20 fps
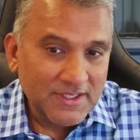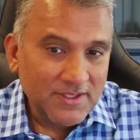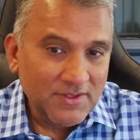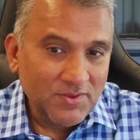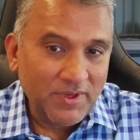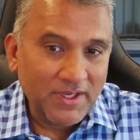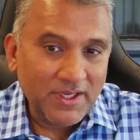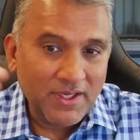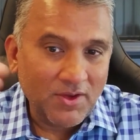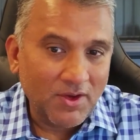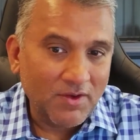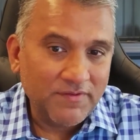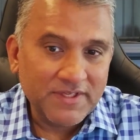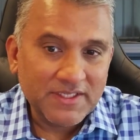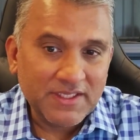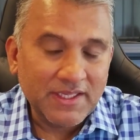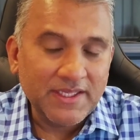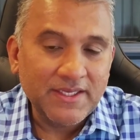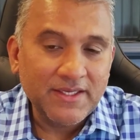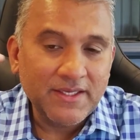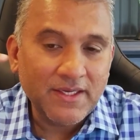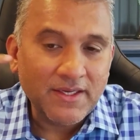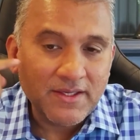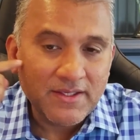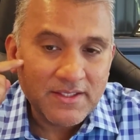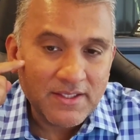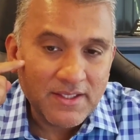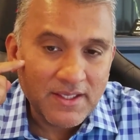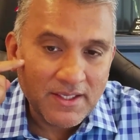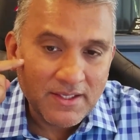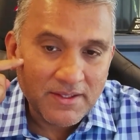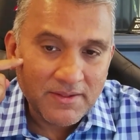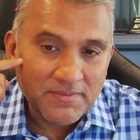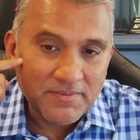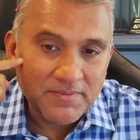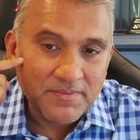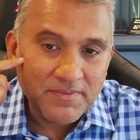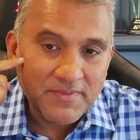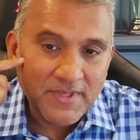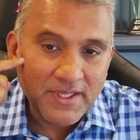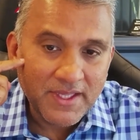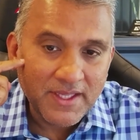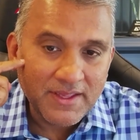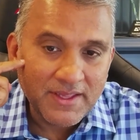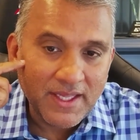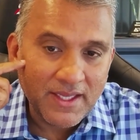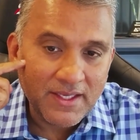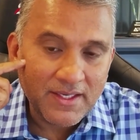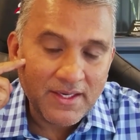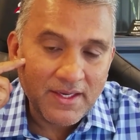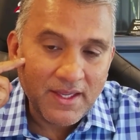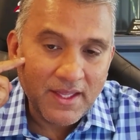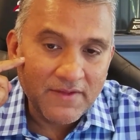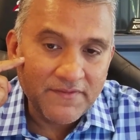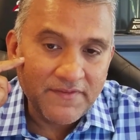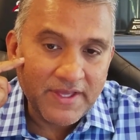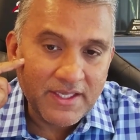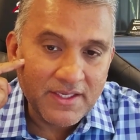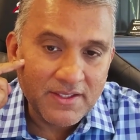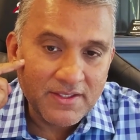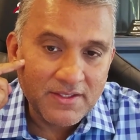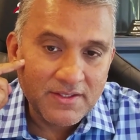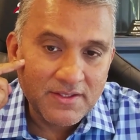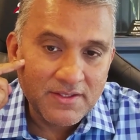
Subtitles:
we can obviously get that elevated